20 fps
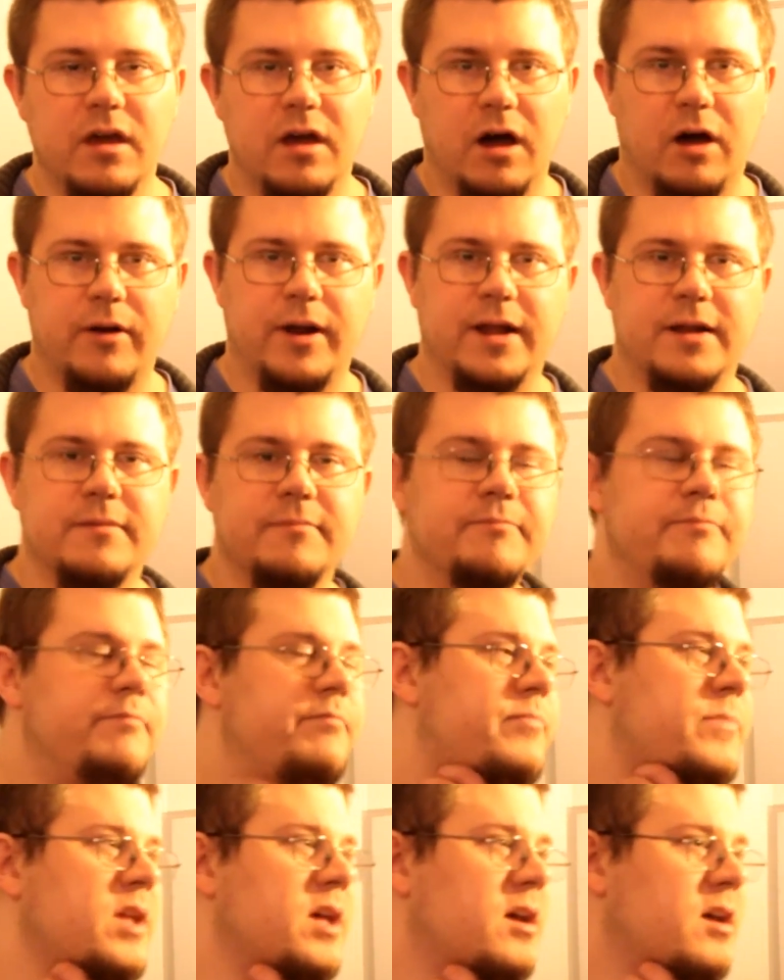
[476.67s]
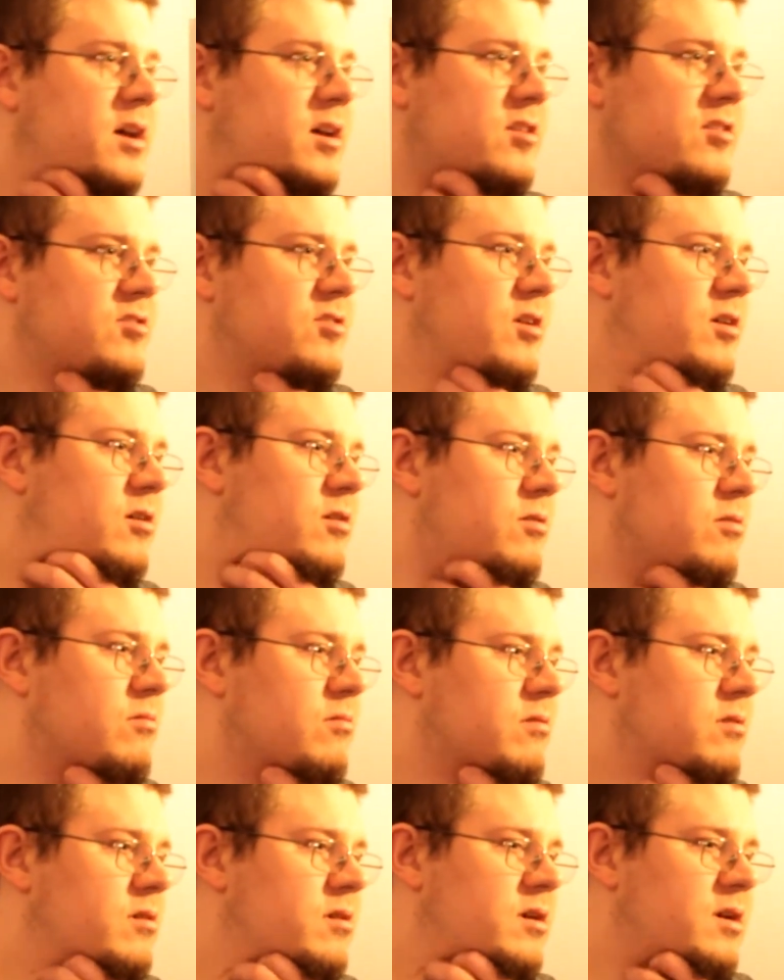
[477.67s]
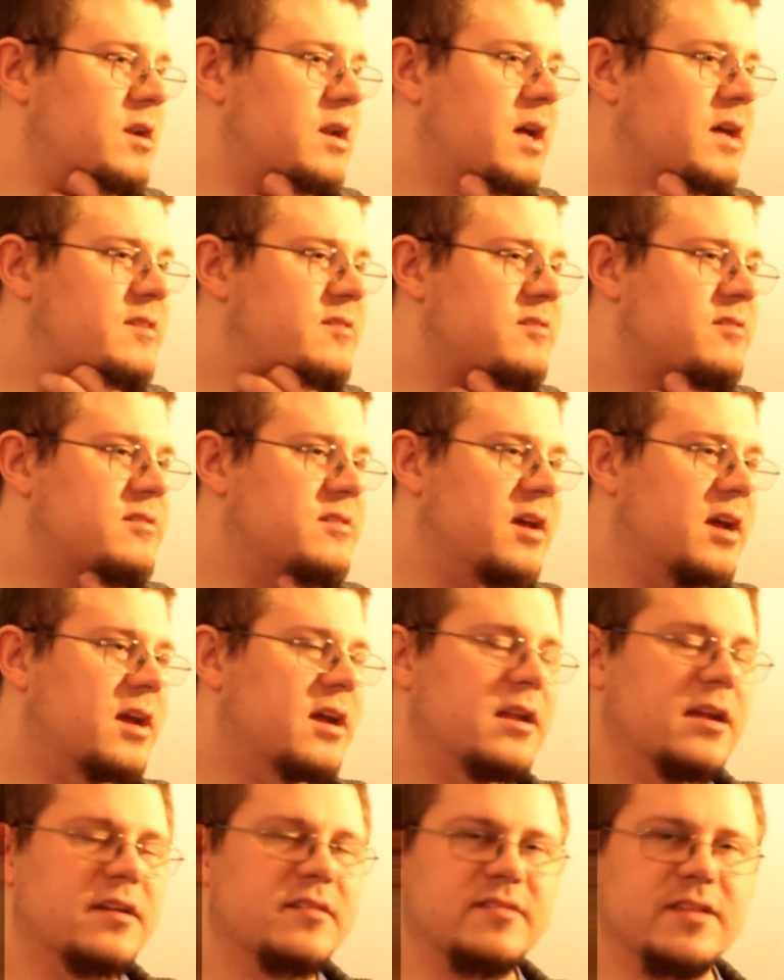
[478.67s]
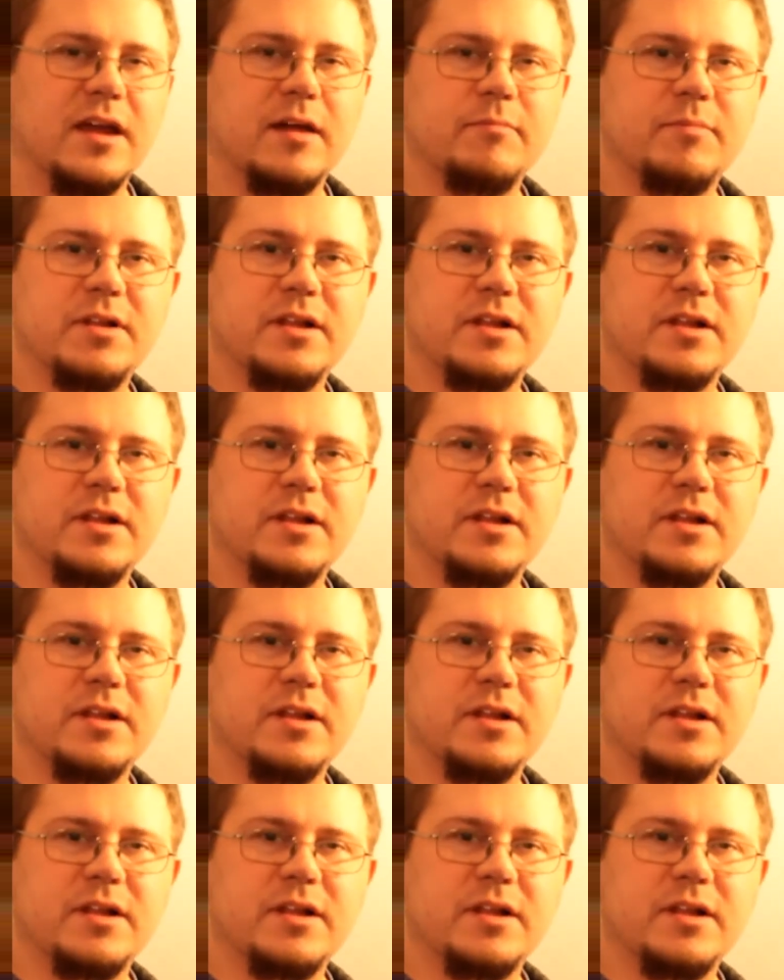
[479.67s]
Alright, so let's take an example